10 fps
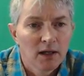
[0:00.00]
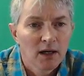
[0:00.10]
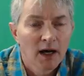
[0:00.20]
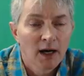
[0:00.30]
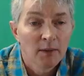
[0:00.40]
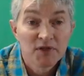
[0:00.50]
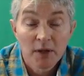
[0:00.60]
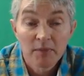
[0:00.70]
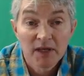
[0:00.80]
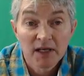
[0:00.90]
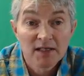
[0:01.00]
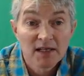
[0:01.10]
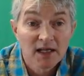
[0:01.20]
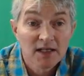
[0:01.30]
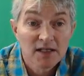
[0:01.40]
Some things
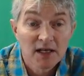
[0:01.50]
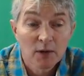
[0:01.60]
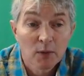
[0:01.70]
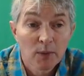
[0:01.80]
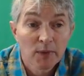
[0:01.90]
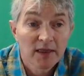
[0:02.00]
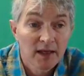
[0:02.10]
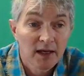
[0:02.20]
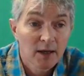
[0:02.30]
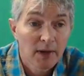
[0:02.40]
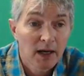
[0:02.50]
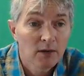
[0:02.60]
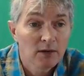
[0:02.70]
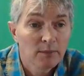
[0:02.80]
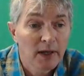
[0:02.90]
to consider when we think
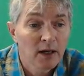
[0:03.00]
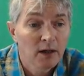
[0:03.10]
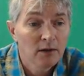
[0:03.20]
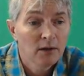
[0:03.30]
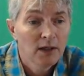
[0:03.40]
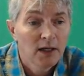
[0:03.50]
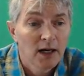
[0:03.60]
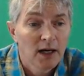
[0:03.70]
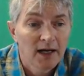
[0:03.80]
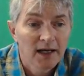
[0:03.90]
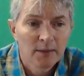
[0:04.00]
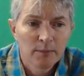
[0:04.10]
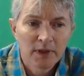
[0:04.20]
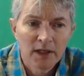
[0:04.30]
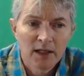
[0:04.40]
about bail. It can
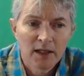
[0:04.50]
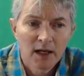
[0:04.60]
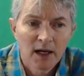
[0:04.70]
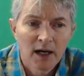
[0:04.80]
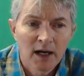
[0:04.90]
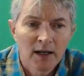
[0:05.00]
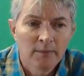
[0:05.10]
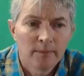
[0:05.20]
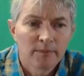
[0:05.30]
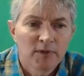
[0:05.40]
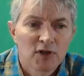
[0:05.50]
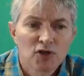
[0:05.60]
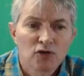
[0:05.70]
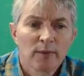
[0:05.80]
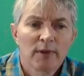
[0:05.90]
be
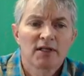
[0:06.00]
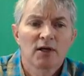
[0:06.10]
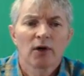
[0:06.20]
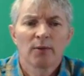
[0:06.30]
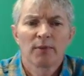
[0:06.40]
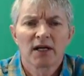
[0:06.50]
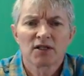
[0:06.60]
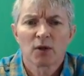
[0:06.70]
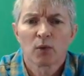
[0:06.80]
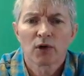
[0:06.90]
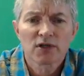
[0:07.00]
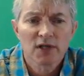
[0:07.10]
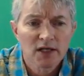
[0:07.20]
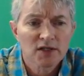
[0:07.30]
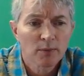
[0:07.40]
discriminatory because it works
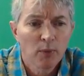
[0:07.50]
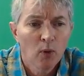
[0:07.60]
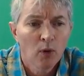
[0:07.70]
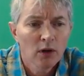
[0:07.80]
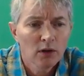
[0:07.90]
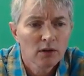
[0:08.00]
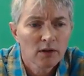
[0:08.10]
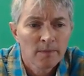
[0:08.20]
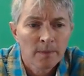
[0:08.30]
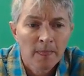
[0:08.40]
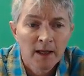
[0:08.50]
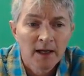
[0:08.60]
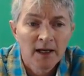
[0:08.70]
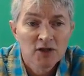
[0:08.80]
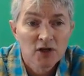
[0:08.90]
against the poor.
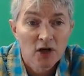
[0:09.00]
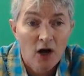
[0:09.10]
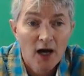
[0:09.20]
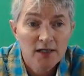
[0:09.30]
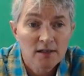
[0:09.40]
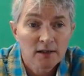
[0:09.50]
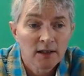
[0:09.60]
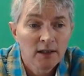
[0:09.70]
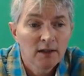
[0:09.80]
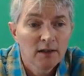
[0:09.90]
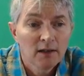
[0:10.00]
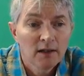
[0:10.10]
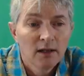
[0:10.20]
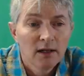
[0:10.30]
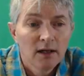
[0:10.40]
It's costly
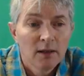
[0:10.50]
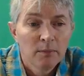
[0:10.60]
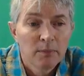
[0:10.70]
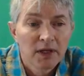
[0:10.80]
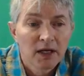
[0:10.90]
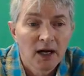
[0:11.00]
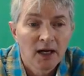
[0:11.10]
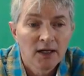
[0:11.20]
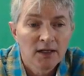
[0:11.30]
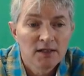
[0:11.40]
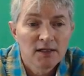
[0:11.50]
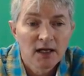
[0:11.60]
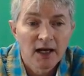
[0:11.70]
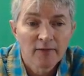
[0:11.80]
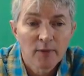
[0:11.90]
because the
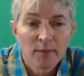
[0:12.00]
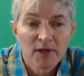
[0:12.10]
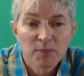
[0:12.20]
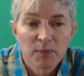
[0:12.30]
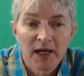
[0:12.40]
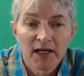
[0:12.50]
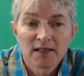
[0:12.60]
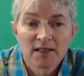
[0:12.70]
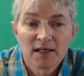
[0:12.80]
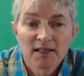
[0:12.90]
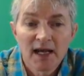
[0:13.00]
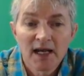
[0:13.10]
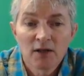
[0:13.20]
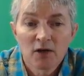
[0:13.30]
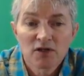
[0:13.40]
government must pay to
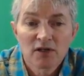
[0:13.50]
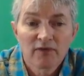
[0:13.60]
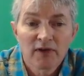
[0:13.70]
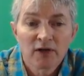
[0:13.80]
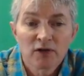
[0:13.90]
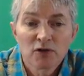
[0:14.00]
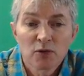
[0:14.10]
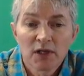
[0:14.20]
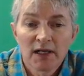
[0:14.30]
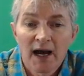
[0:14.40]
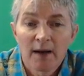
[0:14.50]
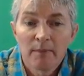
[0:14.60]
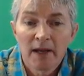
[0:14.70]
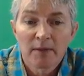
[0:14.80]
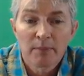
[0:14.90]
detain those defenders who cannot make